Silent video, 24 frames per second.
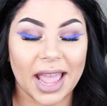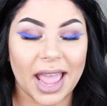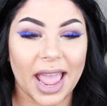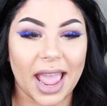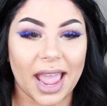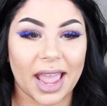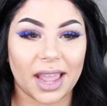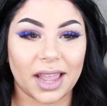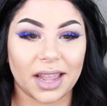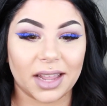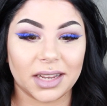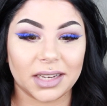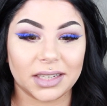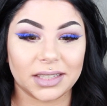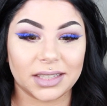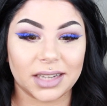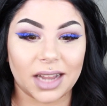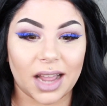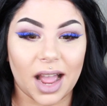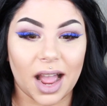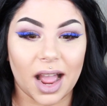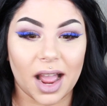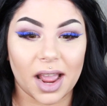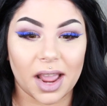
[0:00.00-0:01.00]

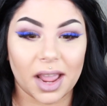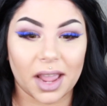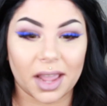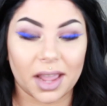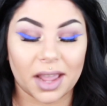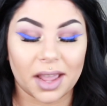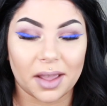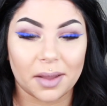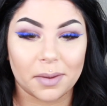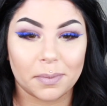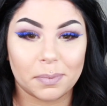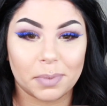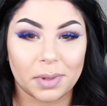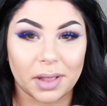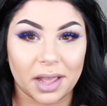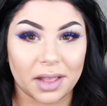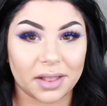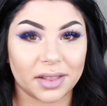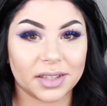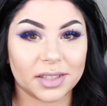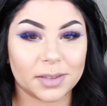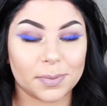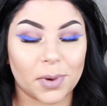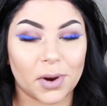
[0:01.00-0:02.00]
And I
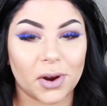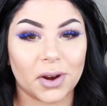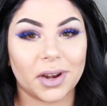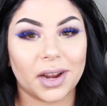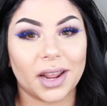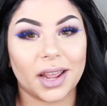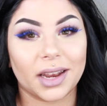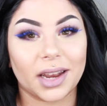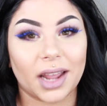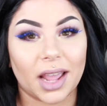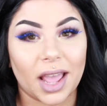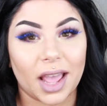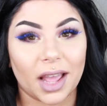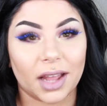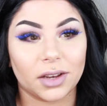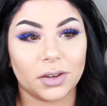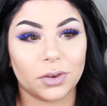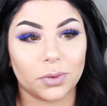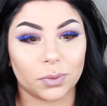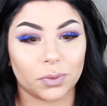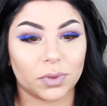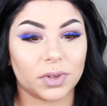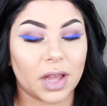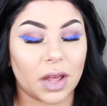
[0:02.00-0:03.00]
planned this party and I had
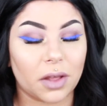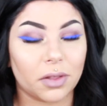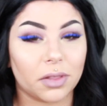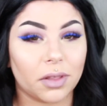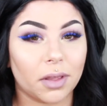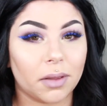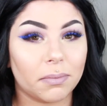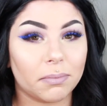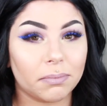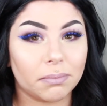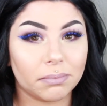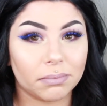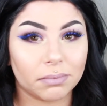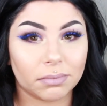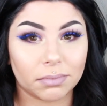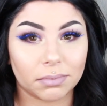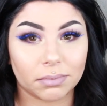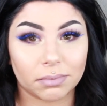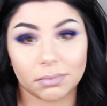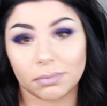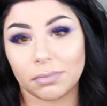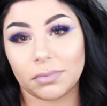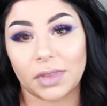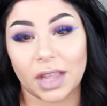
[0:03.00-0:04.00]
to tell them
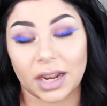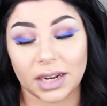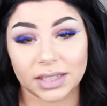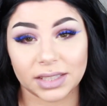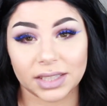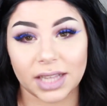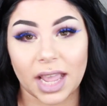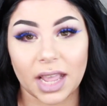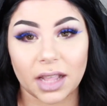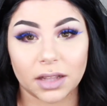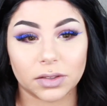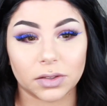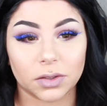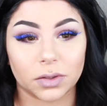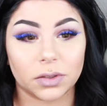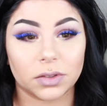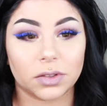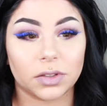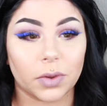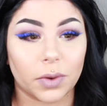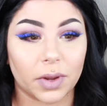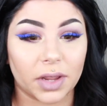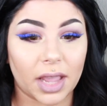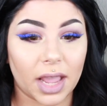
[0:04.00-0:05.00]
that it's
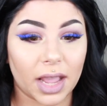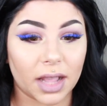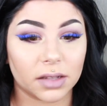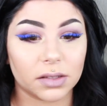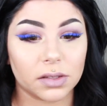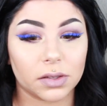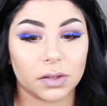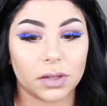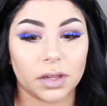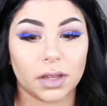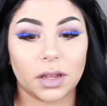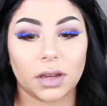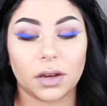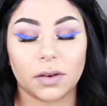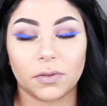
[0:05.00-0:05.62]
canceled. So I canceled it.